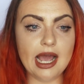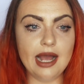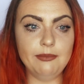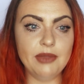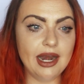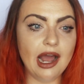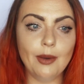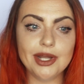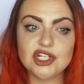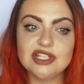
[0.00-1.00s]
and
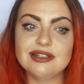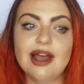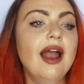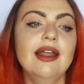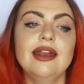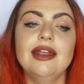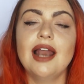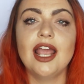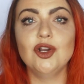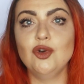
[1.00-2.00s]
how I just style it in
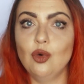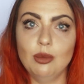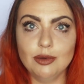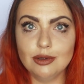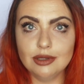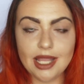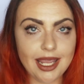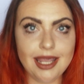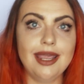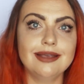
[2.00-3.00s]
like a normal
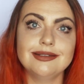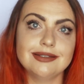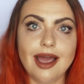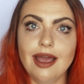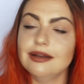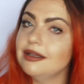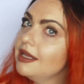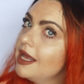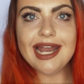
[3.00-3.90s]
hair style.